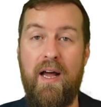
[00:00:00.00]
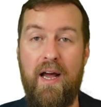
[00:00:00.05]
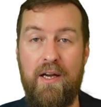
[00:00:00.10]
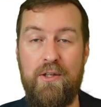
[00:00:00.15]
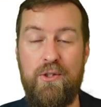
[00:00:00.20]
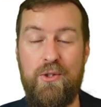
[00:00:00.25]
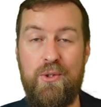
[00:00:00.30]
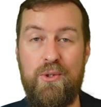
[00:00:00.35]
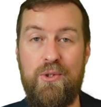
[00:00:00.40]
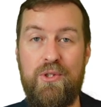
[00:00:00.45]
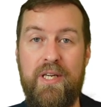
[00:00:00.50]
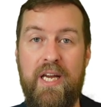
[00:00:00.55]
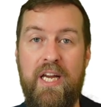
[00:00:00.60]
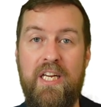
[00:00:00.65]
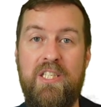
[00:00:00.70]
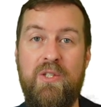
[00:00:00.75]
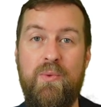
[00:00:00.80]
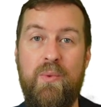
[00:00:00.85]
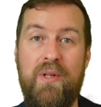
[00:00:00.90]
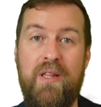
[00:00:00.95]
a use
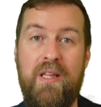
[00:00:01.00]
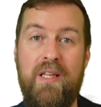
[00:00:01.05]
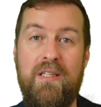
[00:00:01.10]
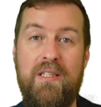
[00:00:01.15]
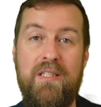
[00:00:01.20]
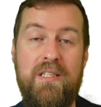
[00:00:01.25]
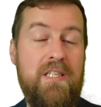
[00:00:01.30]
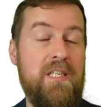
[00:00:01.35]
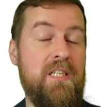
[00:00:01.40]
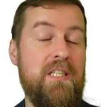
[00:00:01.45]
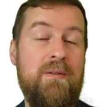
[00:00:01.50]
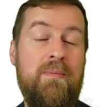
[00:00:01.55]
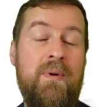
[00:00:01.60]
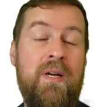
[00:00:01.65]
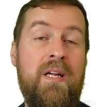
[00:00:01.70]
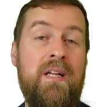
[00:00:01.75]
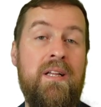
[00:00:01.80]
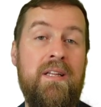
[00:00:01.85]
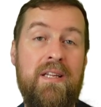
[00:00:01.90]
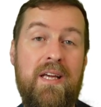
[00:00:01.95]
case within the system
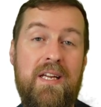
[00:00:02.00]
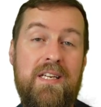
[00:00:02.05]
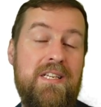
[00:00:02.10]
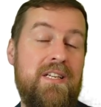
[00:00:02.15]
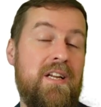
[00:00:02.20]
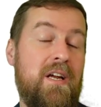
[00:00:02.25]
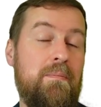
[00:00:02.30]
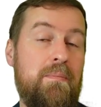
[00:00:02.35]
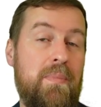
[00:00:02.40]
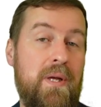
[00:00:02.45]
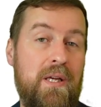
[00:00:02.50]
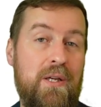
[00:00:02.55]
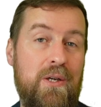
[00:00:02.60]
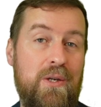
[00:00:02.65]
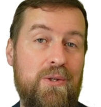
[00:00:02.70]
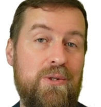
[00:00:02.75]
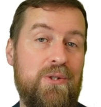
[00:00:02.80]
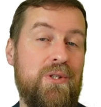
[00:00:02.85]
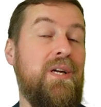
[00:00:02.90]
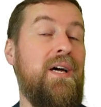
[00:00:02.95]
that's not being
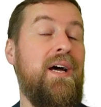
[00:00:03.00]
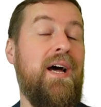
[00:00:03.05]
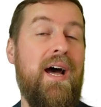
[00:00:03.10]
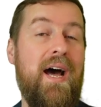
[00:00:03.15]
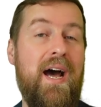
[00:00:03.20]
used.